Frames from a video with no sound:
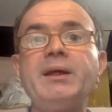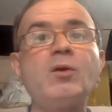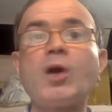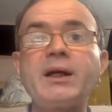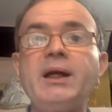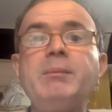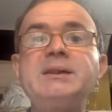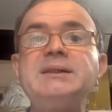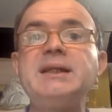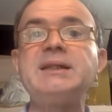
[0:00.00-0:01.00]
No, not
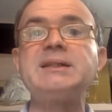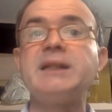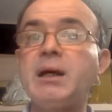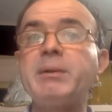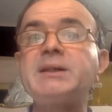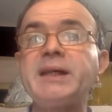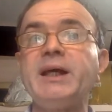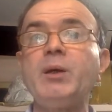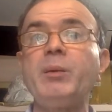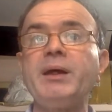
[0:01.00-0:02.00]
neighbor's jealousy, neighbor's
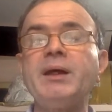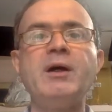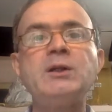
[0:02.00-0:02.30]
envy.